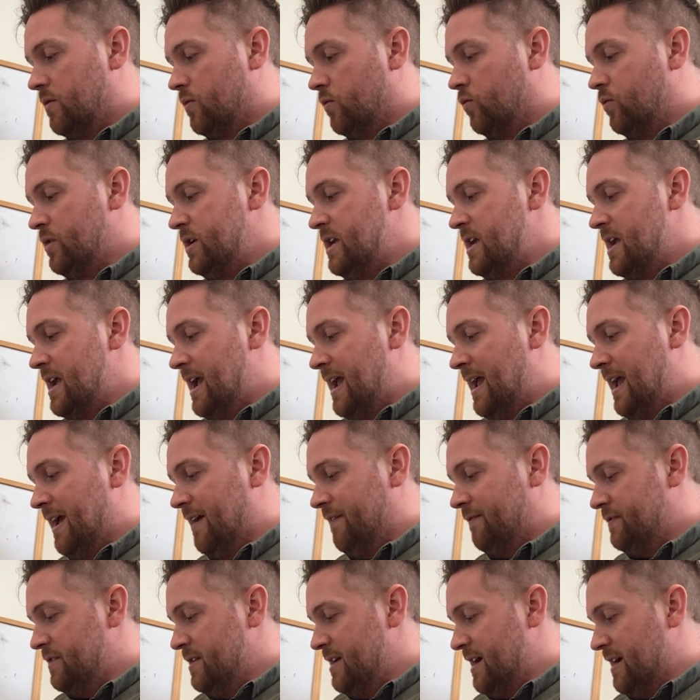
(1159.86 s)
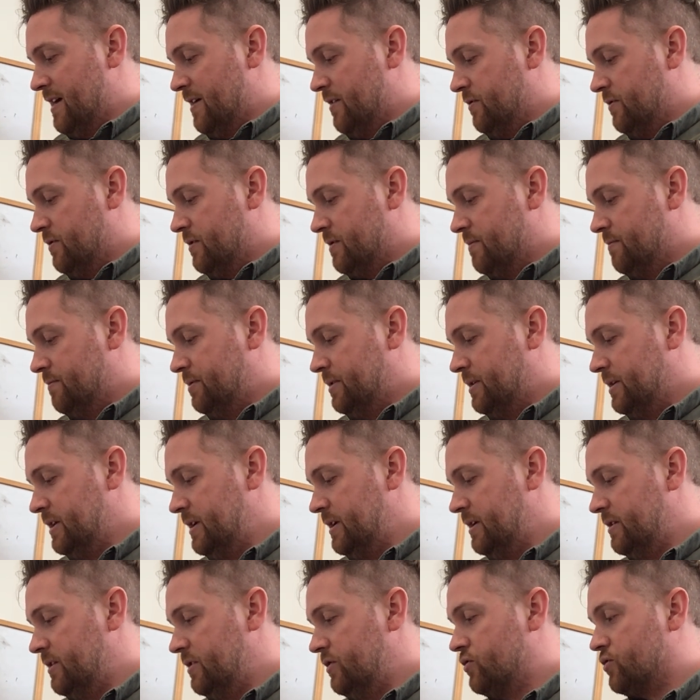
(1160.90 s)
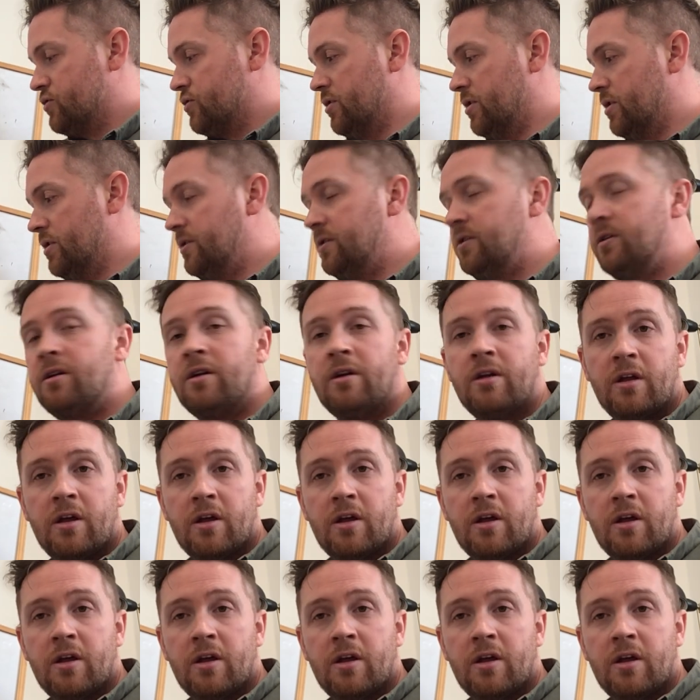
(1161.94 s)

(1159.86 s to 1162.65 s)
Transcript: We have now completely drawn